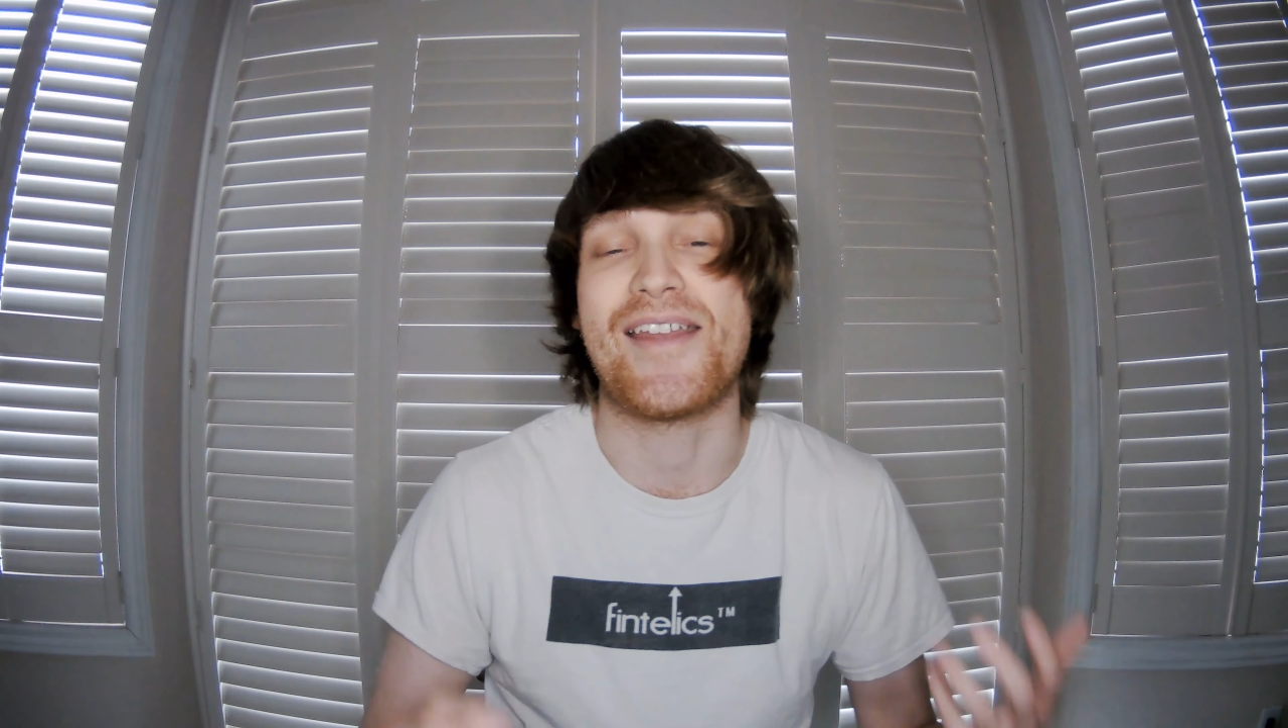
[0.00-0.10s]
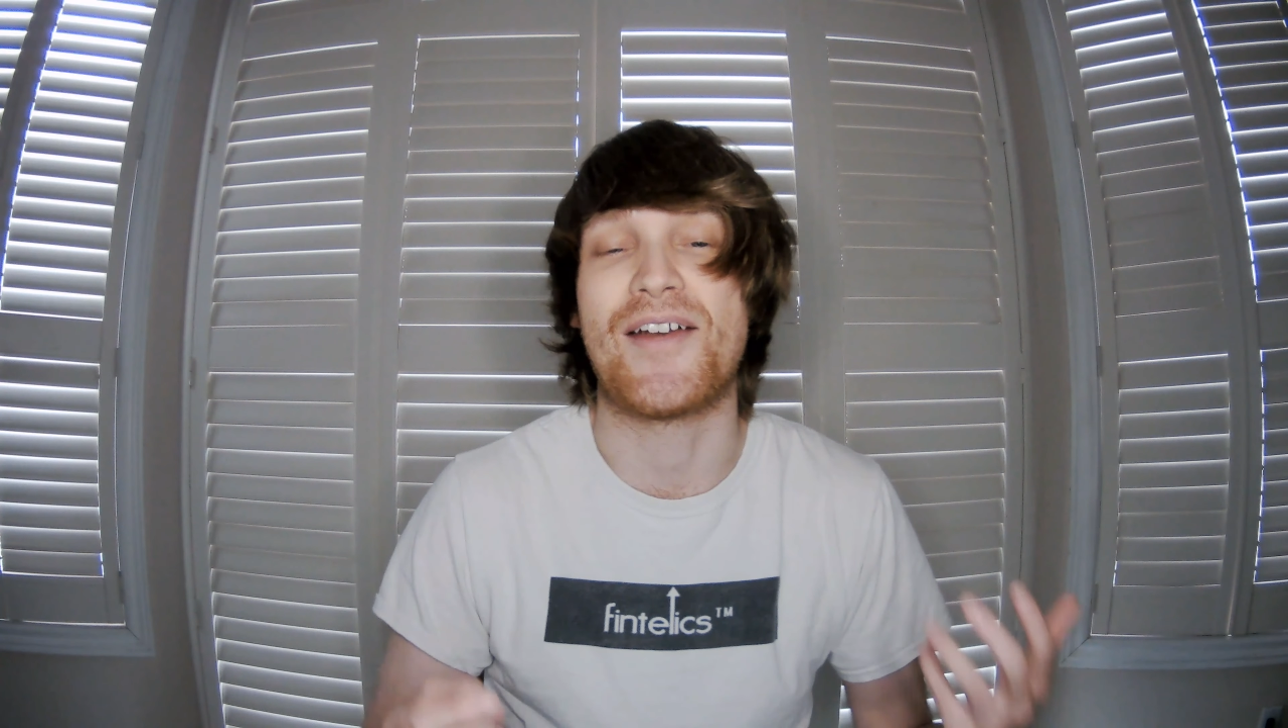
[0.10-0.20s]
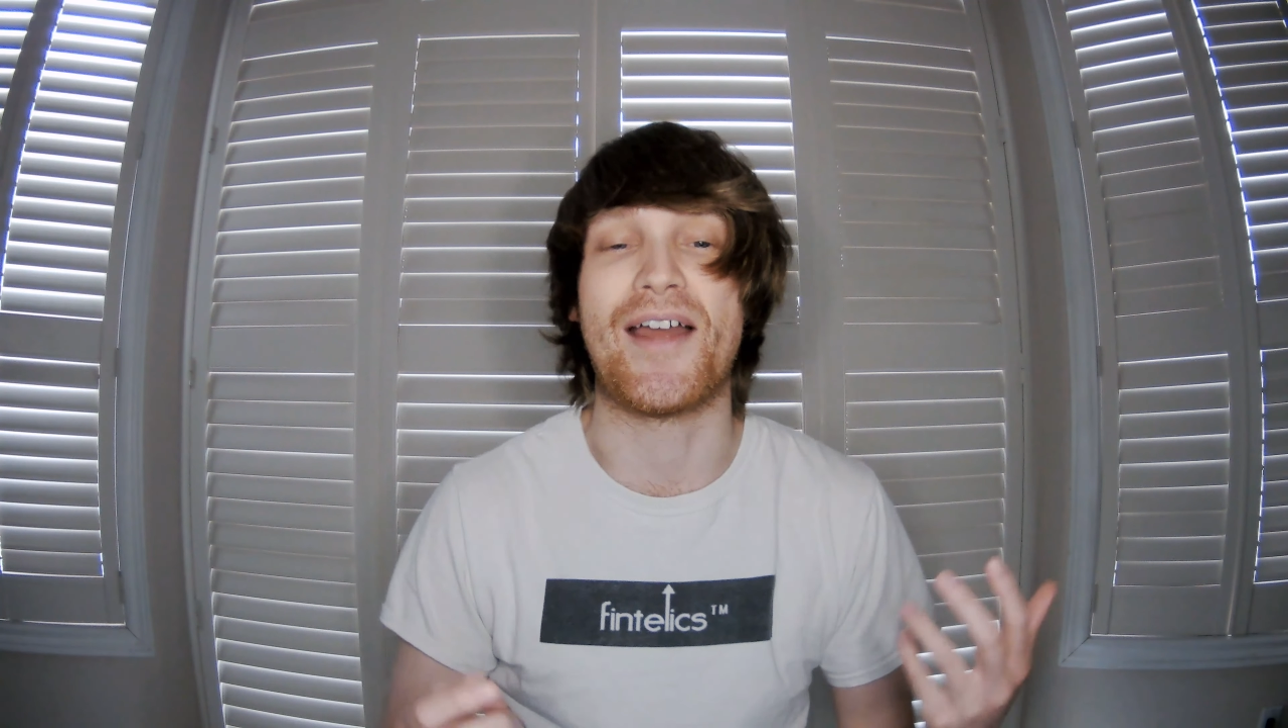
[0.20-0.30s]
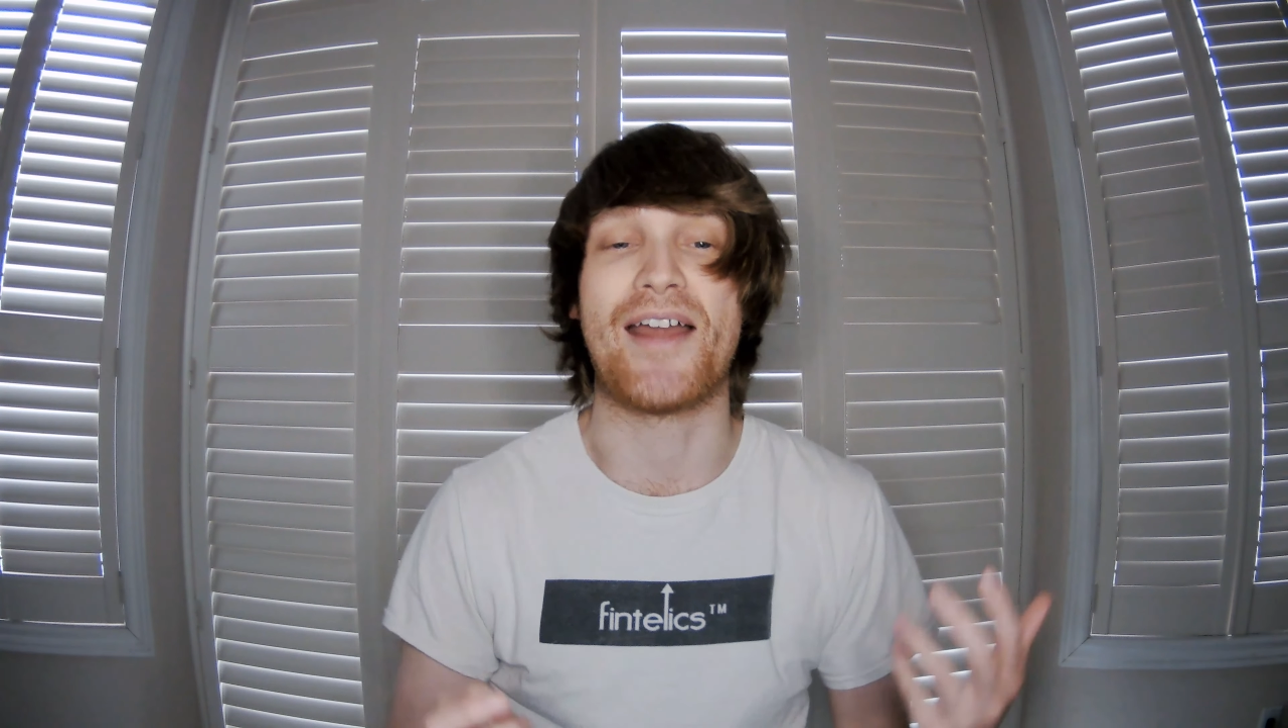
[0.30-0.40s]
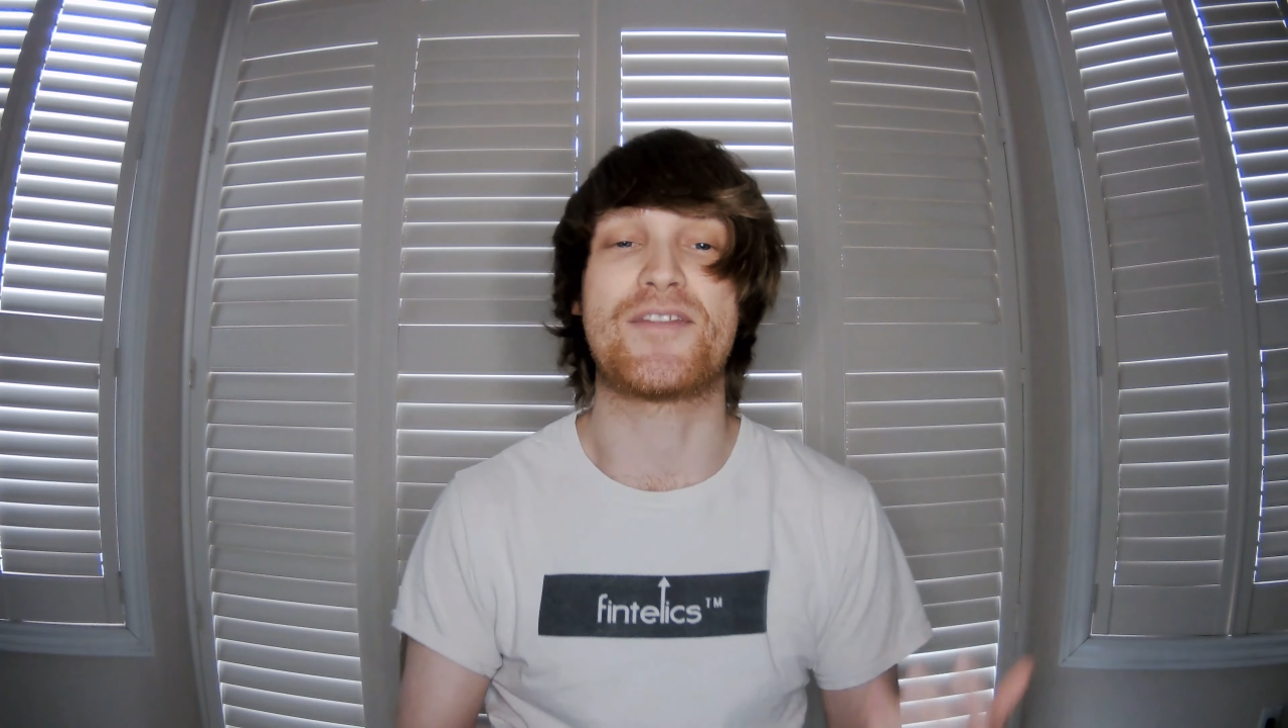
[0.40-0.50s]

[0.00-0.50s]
internet